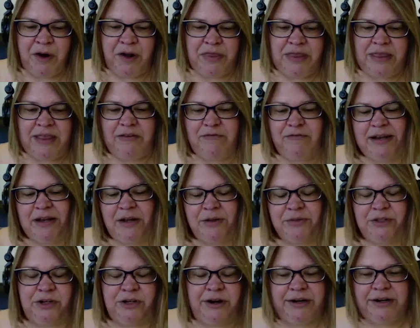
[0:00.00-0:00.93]
and they find out
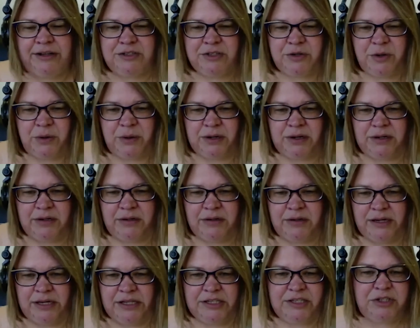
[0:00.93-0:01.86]
their credit score
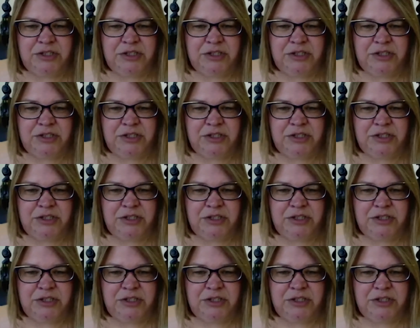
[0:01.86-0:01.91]
is